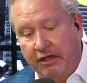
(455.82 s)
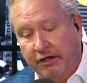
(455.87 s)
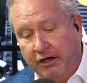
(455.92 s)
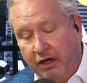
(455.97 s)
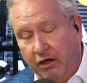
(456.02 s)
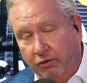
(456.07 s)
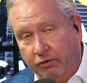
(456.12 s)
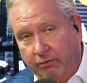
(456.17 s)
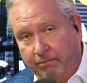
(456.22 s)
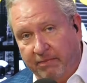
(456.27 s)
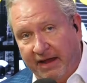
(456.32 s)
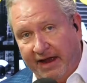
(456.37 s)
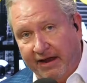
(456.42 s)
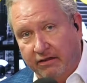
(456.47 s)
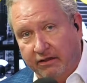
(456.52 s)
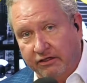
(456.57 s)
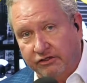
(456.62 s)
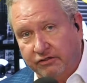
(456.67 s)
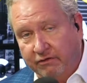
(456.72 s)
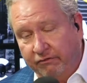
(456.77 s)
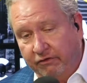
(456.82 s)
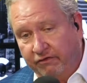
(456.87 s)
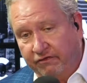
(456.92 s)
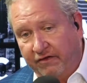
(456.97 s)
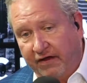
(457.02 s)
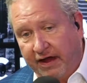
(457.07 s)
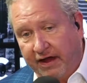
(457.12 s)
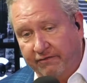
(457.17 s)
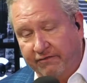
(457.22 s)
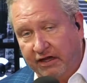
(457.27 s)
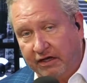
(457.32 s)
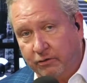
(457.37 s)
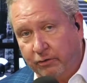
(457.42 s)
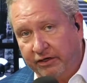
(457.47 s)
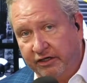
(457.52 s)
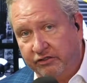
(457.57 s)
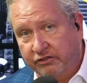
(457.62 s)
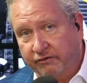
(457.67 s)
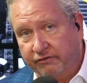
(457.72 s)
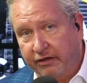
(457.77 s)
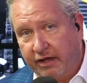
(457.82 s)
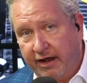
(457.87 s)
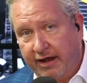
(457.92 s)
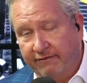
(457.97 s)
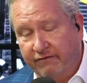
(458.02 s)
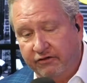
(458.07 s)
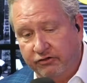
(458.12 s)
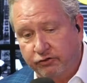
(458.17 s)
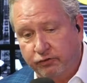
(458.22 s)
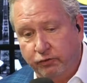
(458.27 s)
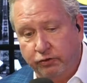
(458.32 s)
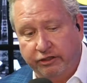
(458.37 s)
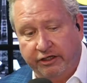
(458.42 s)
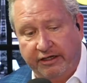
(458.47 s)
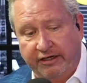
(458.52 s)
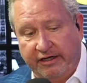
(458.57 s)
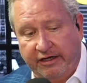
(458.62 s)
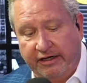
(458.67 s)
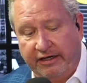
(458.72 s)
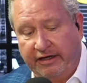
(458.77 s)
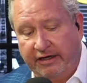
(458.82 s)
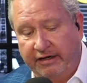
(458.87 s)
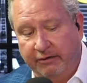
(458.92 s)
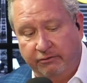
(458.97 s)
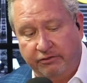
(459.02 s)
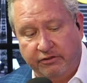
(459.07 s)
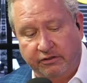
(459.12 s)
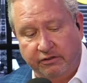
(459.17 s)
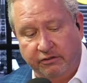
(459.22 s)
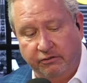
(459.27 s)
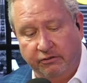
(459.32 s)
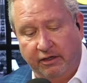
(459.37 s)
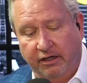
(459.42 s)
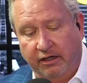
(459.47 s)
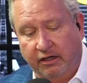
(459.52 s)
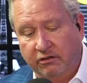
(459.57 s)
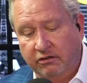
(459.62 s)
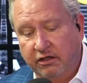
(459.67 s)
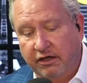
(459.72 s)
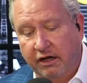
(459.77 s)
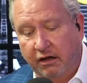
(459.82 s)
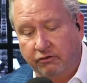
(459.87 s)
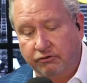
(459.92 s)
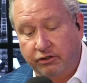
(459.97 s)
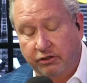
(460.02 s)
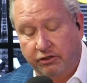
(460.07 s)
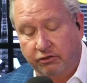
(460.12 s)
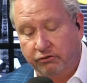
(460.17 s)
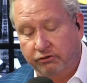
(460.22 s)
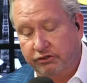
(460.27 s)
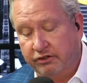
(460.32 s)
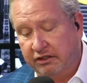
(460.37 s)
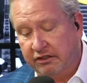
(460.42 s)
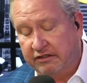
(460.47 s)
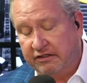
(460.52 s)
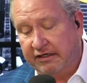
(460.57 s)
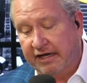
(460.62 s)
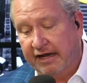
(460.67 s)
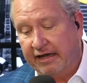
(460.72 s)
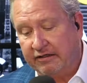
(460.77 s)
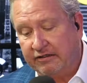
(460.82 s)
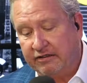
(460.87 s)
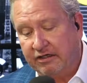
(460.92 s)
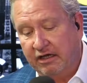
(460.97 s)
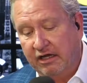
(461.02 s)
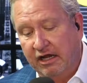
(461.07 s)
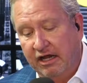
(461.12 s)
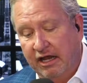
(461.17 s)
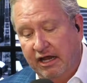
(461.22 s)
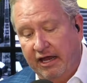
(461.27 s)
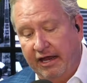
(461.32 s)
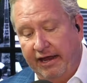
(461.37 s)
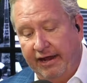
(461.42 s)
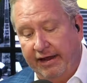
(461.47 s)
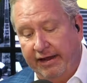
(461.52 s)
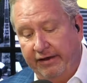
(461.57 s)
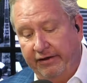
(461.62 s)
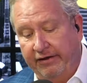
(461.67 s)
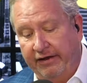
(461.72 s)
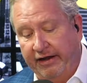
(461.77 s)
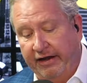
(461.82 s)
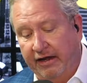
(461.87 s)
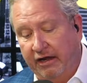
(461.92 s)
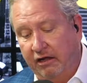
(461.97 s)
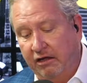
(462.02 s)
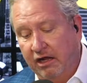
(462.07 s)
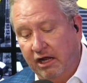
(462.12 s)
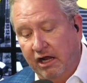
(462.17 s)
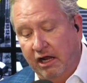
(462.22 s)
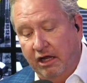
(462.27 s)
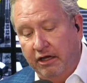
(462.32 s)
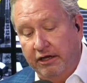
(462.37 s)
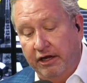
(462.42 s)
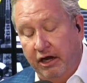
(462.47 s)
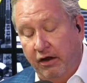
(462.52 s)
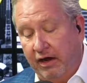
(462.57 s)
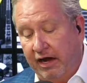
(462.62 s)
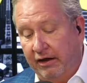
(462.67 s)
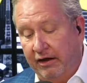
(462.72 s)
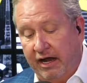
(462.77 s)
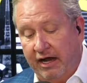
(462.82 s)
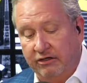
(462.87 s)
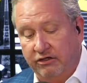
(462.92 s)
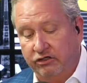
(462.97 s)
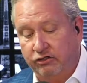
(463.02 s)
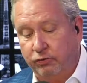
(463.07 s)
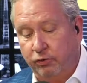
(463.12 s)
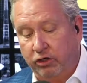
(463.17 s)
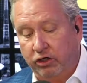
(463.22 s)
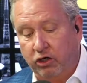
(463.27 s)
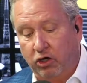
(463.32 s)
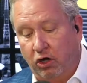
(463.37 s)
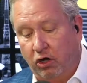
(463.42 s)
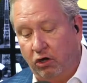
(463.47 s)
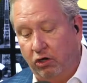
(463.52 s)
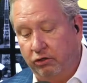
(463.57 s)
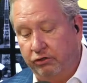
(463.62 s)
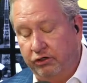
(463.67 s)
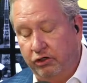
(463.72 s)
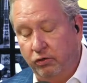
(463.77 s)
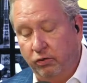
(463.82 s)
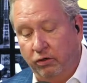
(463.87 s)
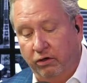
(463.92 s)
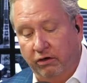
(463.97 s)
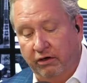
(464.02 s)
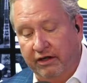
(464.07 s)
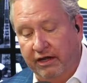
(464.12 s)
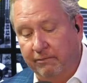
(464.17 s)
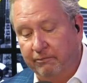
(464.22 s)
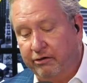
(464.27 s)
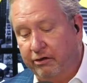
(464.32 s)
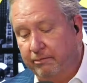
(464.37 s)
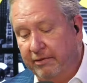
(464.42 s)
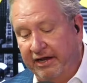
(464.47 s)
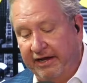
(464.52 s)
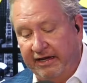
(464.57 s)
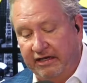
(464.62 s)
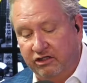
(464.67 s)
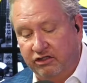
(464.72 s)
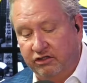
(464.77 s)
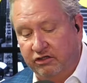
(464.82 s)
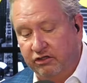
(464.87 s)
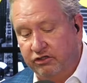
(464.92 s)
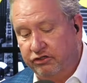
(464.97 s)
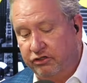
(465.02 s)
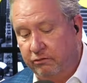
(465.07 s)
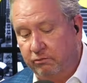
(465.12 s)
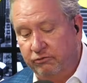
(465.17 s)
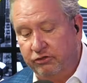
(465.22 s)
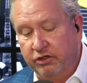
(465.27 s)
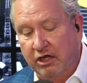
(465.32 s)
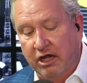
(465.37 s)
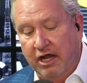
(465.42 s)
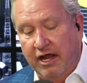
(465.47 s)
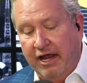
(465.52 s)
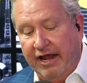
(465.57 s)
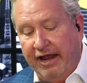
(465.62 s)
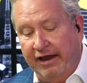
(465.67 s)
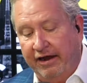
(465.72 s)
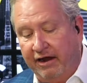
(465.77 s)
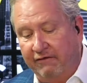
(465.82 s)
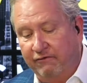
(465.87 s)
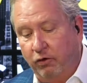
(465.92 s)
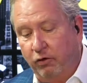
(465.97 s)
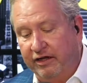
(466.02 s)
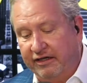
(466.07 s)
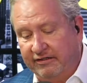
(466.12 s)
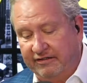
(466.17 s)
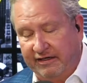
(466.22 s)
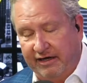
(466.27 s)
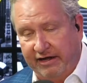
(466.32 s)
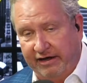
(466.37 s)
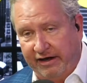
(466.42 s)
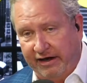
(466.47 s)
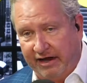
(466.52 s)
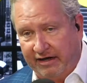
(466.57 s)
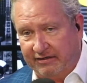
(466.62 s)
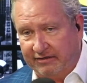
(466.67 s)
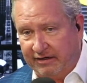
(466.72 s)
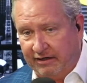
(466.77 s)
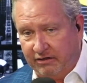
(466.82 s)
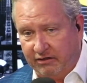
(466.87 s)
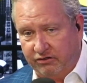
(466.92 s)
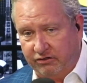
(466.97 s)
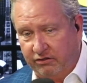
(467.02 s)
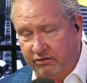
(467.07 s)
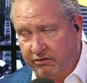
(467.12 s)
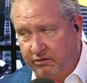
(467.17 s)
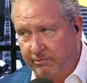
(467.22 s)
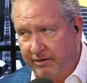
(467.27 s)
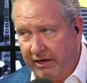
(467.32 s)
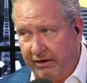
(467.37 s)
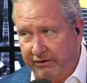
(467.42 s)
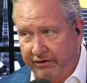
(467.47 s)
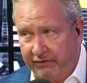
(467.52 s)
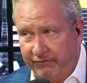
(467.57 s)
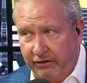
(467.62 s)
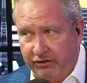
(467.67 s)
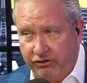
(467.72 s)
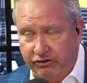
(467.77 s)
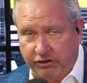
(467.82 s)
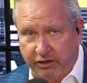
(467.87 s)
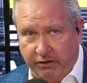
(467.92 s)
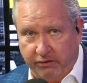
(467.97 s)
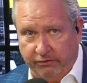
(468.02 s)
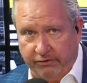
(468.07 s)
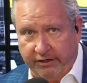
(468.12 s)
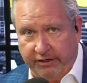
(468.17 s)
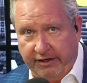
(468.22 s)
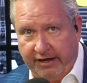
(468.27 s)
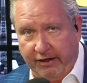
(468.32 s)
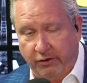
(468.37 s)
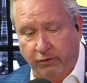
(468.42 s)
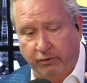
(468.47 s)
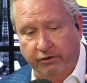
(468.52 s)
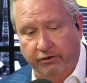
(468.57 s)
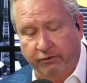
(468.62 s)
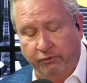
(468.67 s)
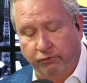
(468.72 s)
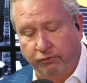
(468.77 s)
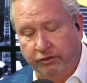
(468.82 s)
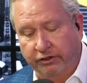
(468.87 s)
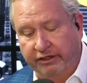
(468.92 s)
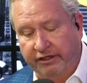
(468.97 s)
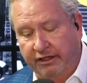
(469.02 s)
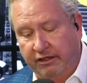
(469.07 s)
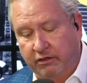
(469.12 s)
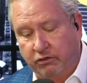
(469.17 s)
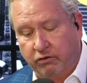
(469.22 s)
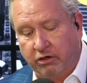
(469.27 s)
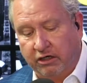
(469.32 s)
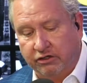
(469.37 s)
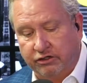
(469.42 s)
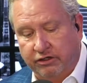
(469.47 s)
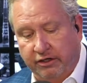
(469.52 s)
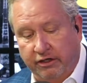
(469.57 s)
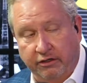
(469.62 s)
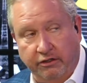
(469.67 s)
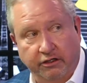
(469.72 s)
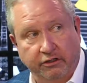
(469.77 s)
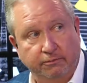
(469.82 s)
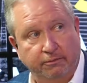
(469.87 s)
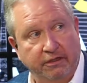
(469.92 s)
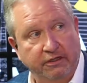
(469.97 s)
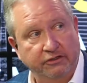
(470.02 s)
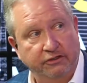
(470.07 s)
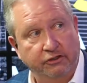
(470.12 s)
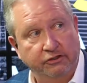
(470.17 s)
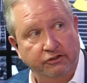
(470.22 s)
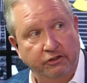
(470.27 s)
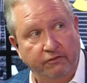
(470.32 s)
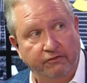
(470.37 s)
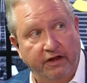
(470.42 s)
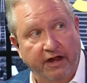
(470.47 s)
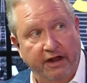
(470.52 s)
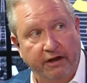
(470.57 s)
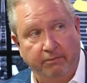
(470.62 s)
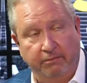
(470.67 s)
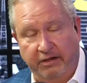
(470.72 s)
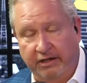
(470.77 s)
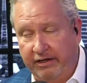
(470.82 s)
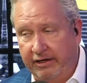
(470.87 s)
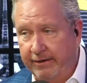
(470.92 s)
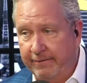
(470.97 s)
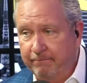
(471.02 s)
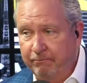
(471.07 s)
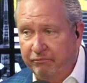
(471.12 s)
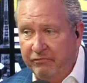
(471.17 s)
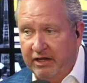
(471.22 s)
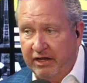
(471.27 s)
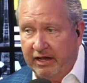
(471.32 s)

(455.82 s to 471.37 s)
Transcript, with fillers: you know, the balance of the five mm-hmm. equities of life is really key to, to uh, you know, to your success. And, uh, you know, I, I, just recall you were implementing systems. And I've always said, and I say this just about on every show, that in order to really crush it in this business, you've got to be